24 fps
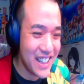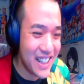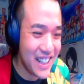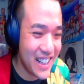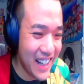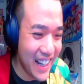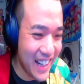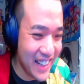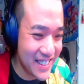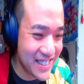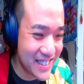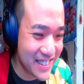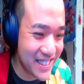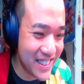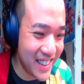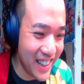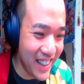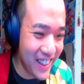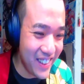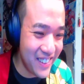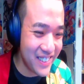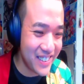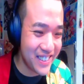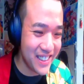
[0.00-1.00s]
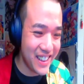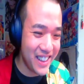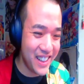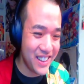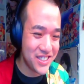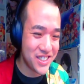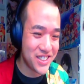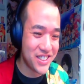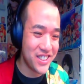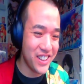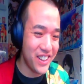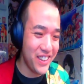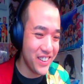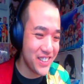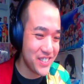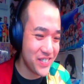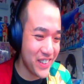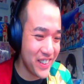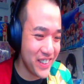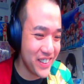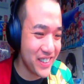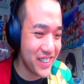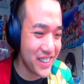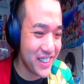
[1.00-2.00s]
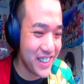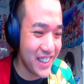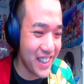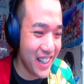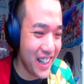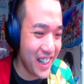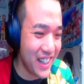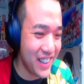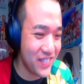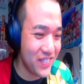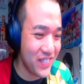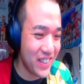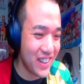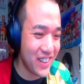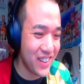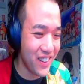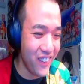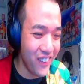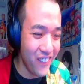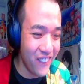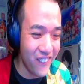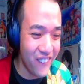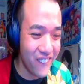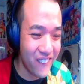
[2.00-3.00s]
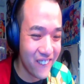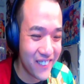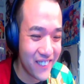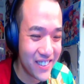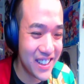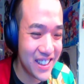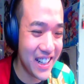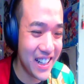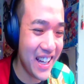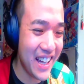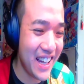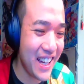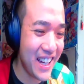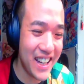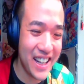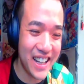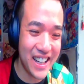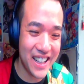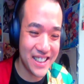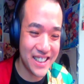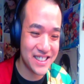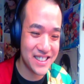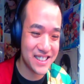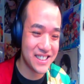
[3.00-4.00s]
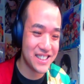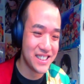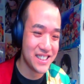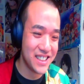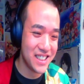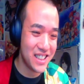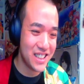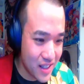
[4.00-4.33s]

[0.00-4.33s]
let's go, girl! Show us what you got, man! Woo! Let's!